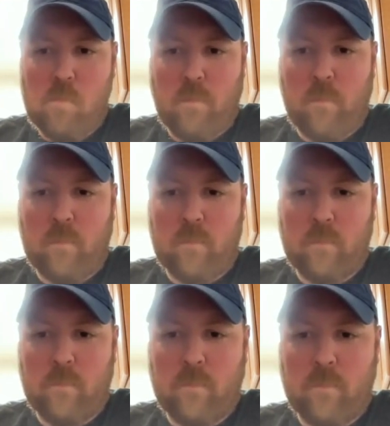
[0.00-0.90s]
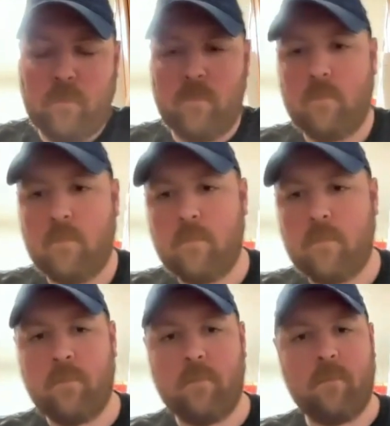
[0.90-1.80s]

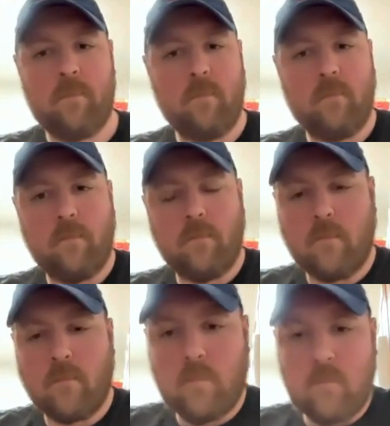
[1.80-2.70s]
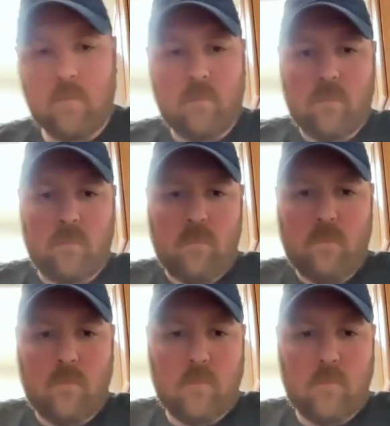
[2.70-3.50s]
(not speaking)